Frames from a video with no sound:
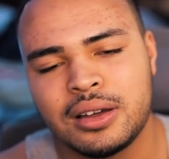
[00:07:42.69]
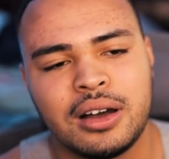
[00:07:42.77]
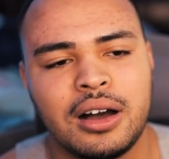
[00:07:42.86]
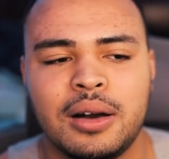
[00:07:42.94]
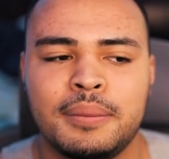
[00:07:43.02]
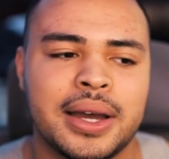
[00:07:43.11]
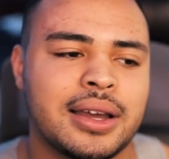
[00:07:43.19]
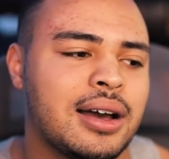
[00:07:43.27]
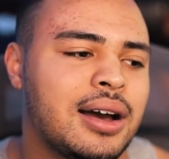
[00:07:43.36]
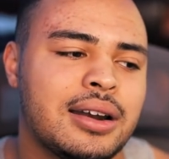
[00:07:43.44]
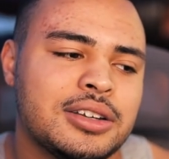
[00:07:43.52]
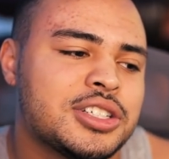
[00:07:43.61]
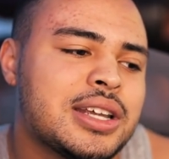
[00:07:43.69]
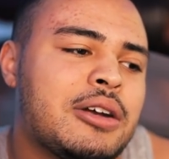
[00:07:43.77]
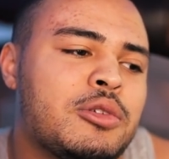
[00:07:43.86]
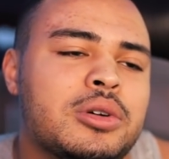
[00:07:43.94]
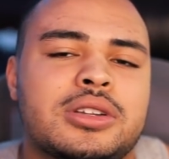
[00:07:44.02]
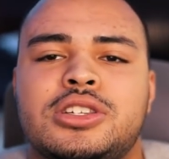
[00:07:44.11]
Oh my god, just
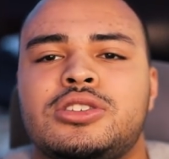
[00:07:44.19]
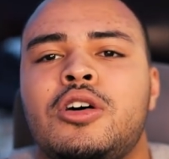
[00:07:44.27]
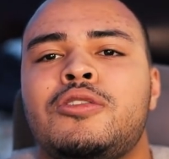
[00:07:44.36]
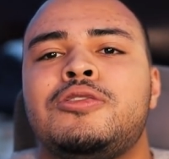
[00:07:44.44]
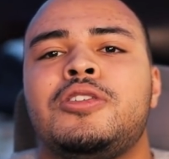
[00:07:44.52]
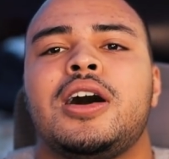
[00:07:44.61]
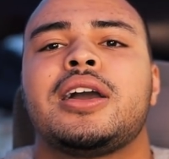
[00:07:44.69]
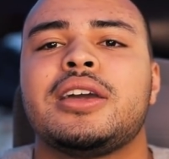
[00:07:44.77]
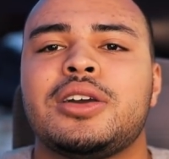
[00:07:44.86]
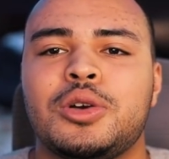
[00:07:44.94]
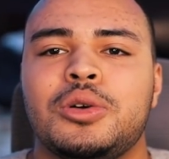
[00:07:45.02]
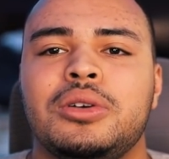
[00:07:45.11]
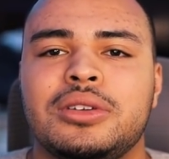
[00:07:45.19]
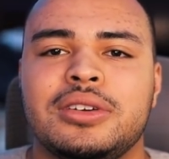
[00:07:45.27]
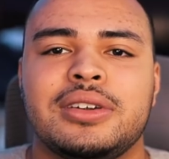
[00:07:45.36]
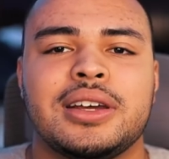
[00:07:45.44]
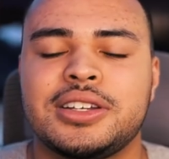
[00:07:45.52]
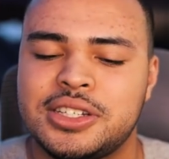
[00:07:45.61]
everyone's so fucking cool,
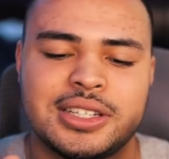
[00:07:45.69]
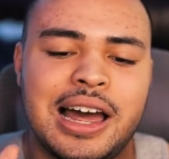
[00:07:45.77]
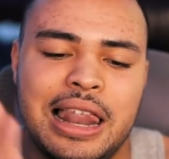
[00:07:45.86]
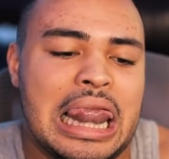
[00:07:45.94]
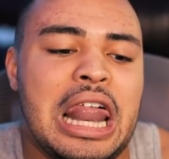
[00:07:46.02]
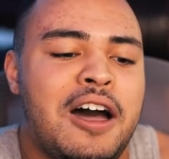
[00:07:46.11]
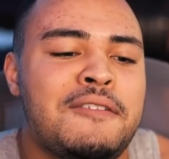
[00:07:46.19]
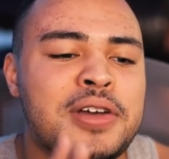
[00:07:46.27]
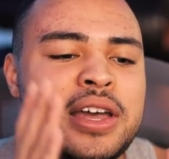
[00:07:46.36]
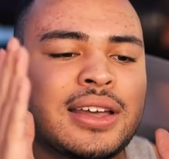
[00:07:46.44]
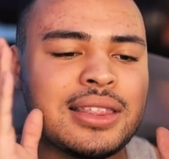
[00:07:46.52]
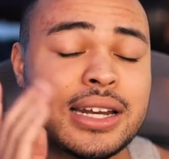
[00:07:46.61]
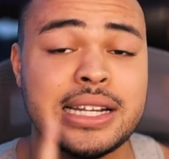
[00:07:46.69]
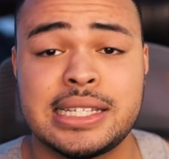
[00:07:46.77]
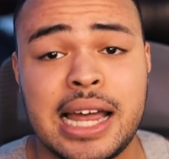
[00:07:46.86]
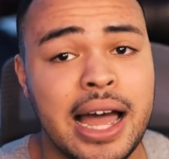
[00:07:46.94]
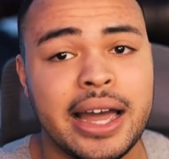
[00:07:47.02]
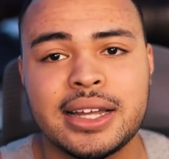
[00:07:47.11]
dude. I love the
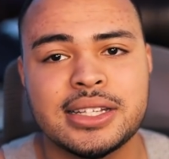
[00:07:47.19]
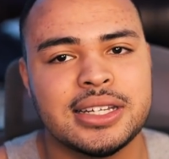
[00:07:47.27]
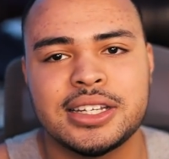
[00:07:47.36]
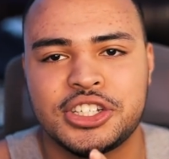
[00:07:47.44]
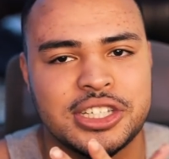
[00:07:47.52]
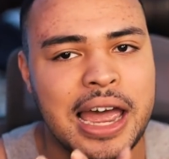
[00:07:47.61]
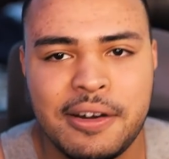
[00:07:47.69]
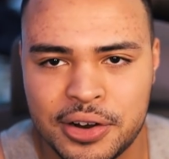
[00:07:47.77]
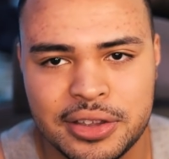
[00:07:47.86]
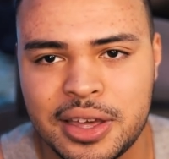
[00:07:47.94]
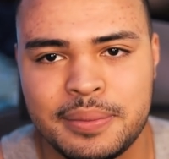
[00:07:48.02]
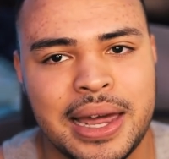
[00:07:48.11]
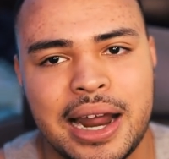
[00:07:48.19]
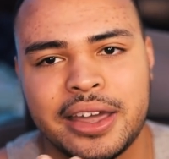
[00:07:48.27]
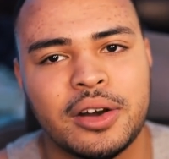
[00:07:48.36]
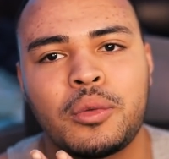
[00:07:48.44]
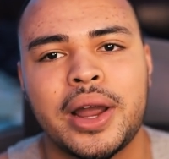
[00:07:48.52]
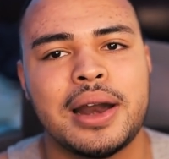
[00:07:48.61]
designs, just everything, man. I
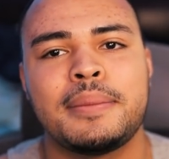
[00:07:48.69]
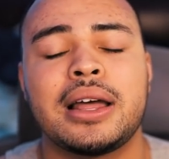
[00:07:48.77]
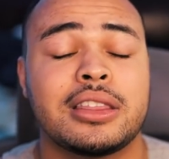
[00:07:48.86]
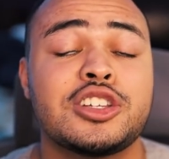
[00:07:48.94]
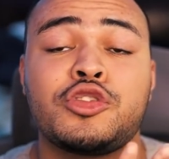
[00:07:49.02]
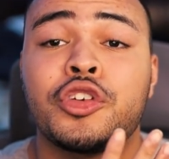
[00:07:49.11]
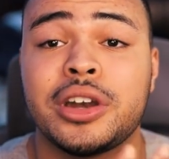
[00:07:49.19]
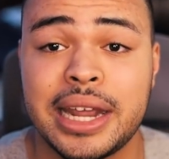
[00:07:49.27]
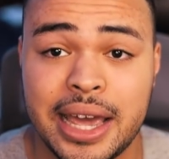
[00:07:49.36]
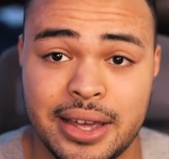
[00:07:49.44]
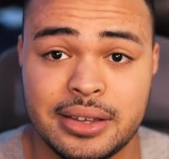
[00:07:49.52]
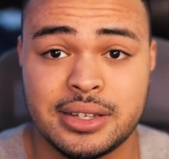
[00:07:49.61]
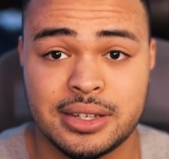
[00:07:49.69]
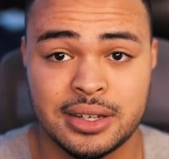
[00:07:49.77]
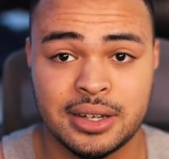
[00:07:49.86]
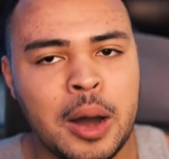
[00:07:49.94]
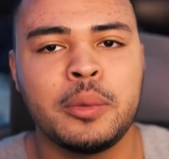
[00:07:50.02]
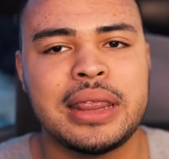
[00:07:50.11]
can rant about this for days.
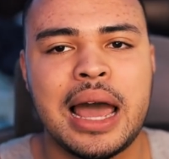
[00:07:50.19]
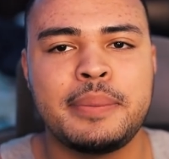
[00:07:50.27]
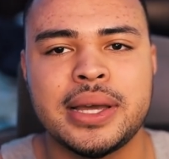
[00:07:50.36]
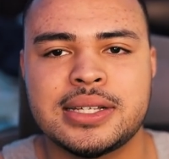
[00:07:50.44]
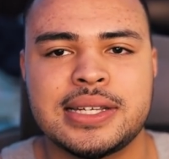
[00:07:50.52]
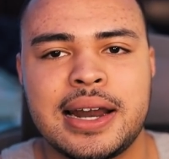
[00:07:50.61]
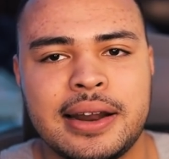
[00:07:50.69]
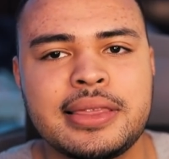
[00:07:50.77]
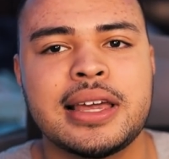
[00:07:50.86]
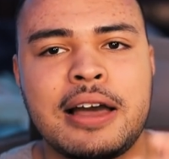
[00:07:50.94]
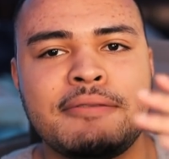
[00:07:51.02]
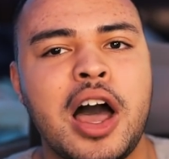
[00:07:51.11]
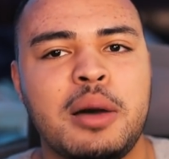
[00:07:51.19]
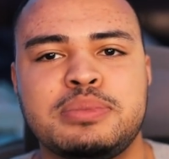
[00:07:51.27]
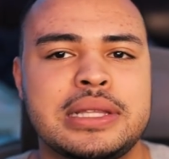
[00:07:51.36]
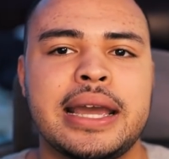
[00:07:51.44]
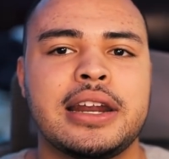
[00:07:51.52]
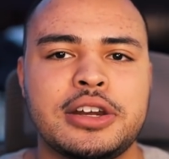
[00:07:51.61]
But with that being said, I think I've
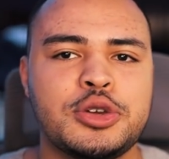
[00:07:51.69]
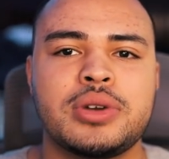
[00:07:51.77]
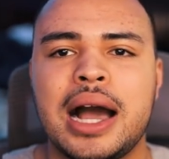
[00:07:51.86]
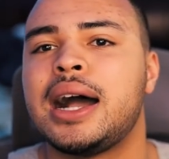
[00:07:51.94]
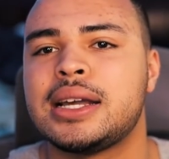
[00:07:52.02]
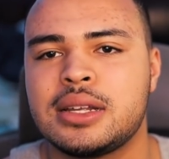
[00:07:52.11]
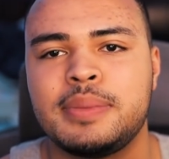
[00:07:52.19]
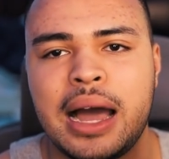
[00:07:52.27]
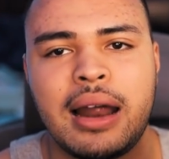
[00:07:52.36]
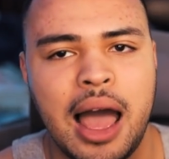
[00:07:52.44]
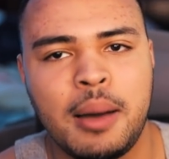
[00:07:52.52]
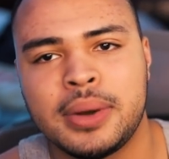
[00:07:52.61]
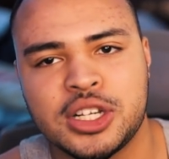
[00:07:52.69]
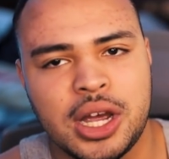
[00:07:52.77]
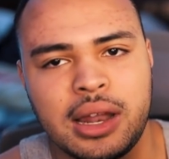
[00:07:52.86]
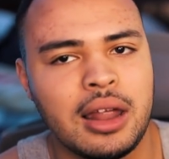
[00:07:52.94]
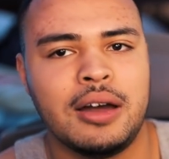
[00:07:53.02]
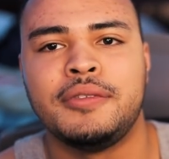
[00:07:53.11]
updated you guys about how much
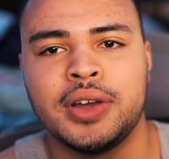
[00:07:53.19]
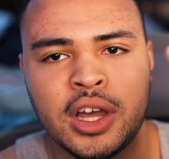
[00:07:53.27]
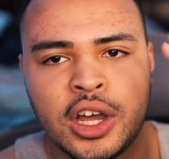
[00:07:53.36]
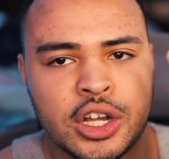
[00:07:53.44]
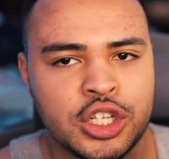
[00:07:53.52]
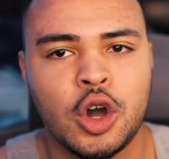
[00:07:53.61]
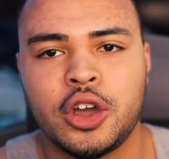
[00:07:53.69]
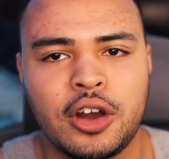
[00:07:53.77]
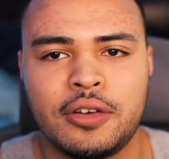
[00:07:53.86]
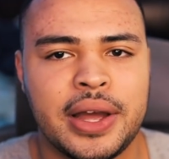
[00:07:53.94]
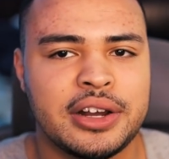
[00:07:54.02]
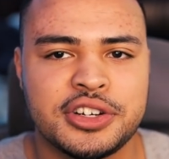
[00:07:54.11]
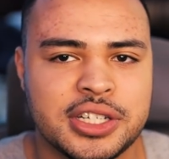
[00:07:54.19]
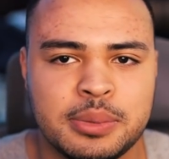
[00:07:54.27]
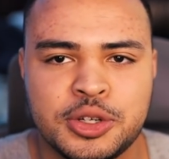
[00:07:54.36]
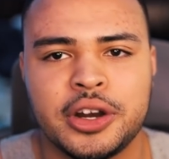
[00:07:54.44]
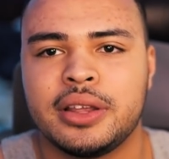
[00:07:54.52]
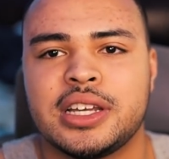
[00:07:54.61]
I love Tokyo Revengers.
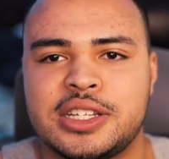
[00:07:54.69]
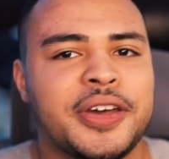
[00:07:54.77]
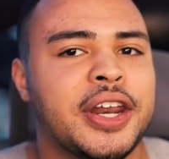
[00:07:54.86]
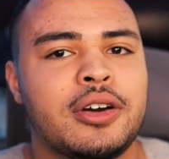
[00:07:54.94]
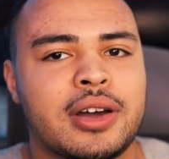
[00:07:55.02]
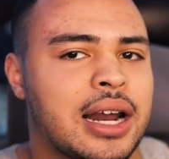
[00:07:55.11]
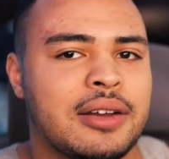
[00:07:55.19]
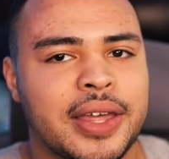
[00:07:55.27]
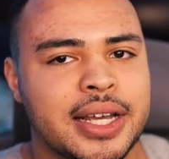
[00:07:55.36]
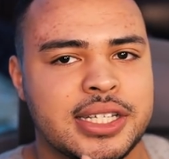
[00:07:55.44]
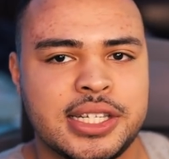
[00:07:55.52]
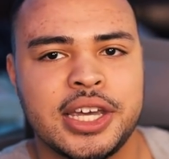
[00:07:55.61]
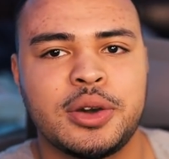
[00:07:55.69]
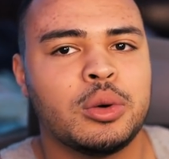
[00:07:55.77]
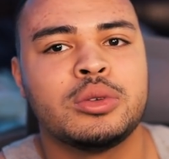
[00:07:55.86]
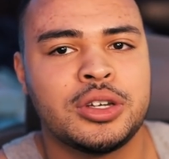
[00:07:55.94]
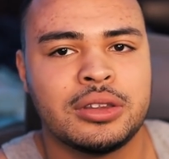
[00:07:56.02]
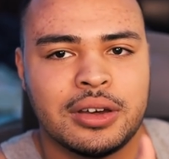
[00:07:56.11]
I'm treating this video kind of like a
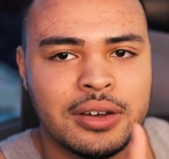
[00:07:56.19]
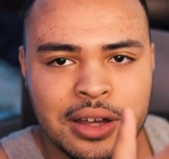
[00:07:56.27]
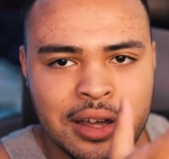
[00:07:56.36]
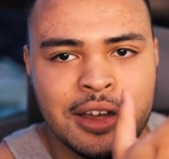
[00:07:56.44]
sequel to the